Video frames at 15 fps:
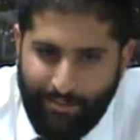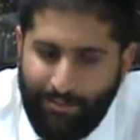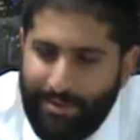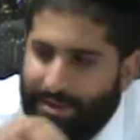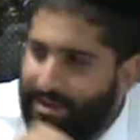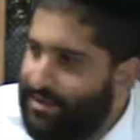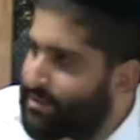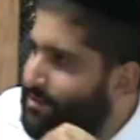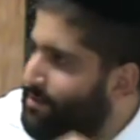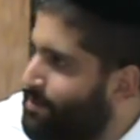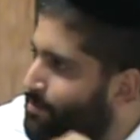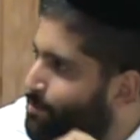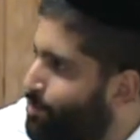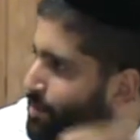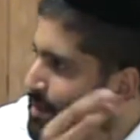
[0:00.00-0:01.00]
But this is an
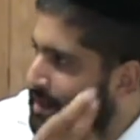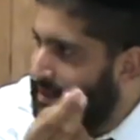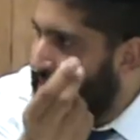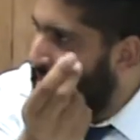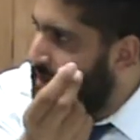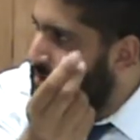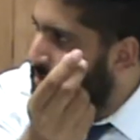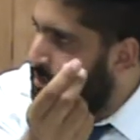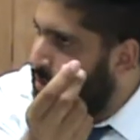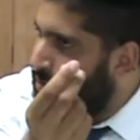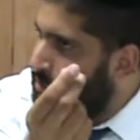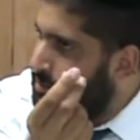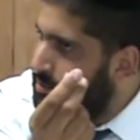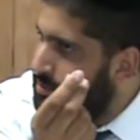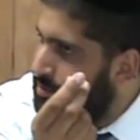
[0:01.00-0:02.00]
important halakha to know.
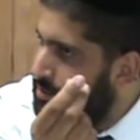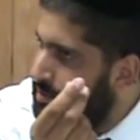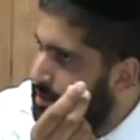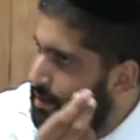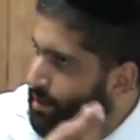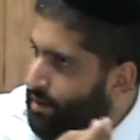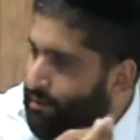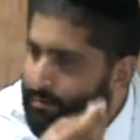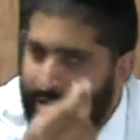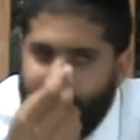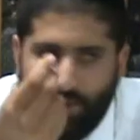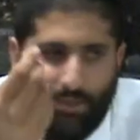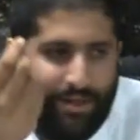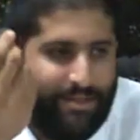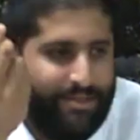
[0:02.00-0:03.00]

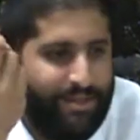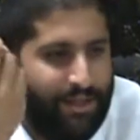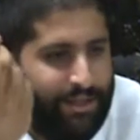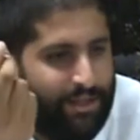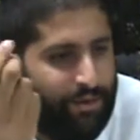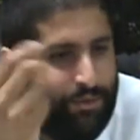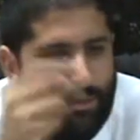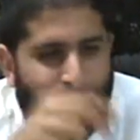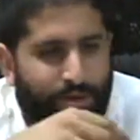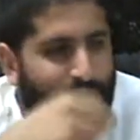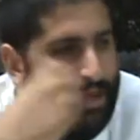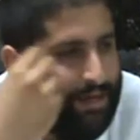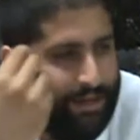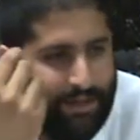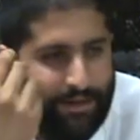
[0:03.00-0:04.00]
Because what it's telling you is you're
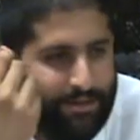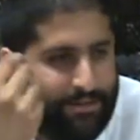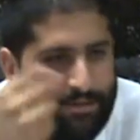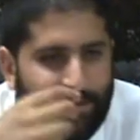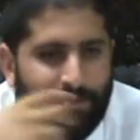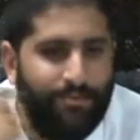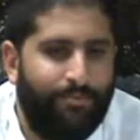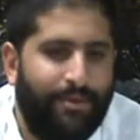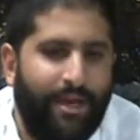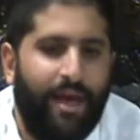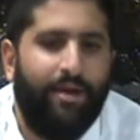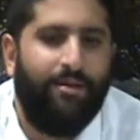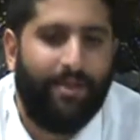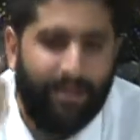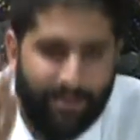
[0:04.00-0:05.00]
not here to be
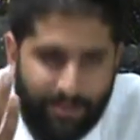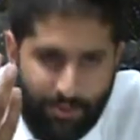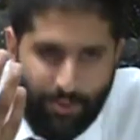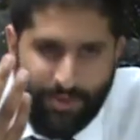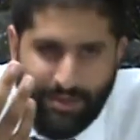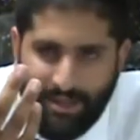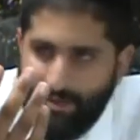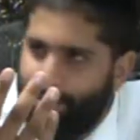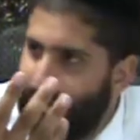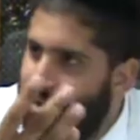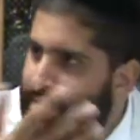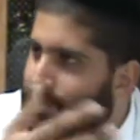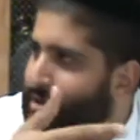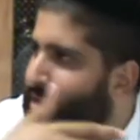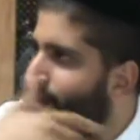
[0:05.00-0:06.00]
arrogant towards anybody.
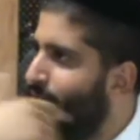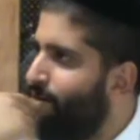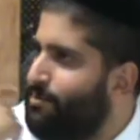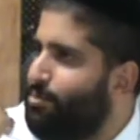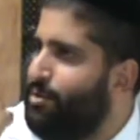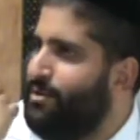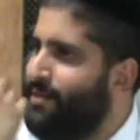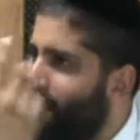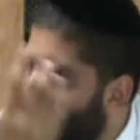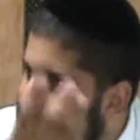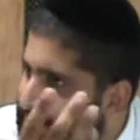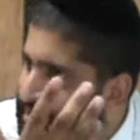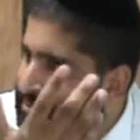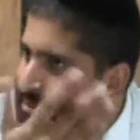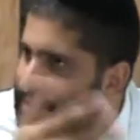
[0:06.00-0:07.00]
You're not here to put down
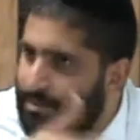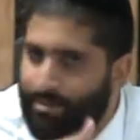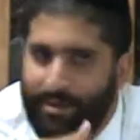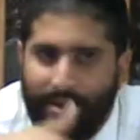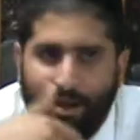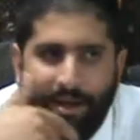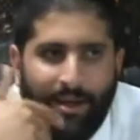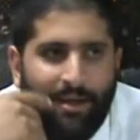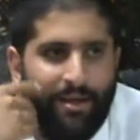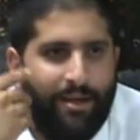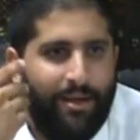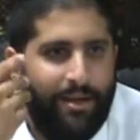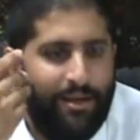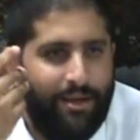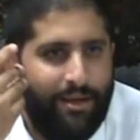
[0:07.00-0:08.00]
anybody. But
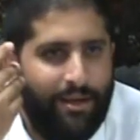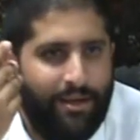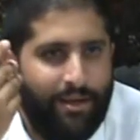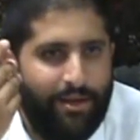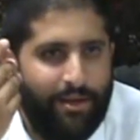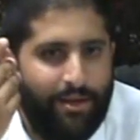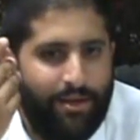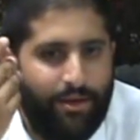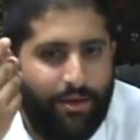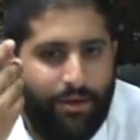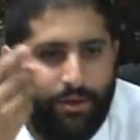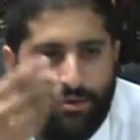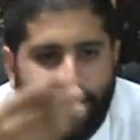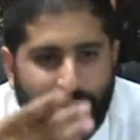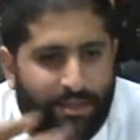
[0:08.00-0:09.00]

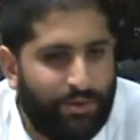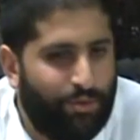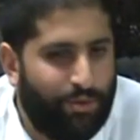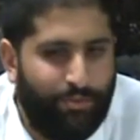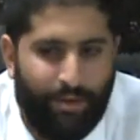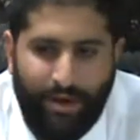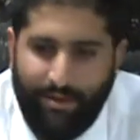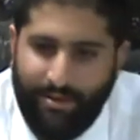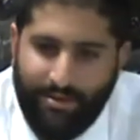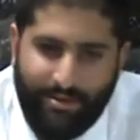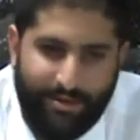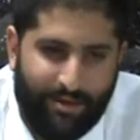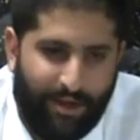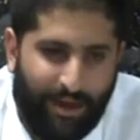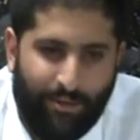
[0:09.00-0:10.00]
you see this with parents.
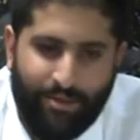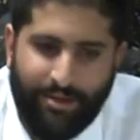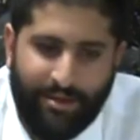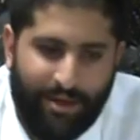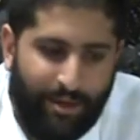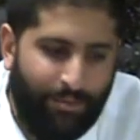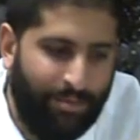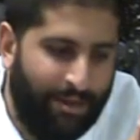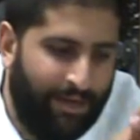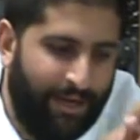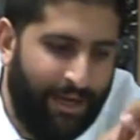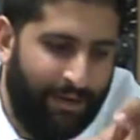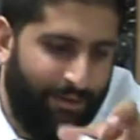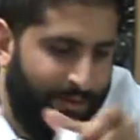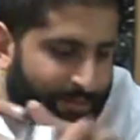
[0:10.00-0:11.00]
And I was on the airplane
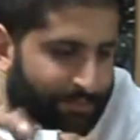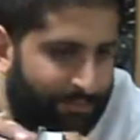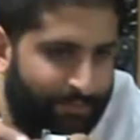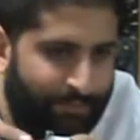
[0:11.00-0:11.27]
now. And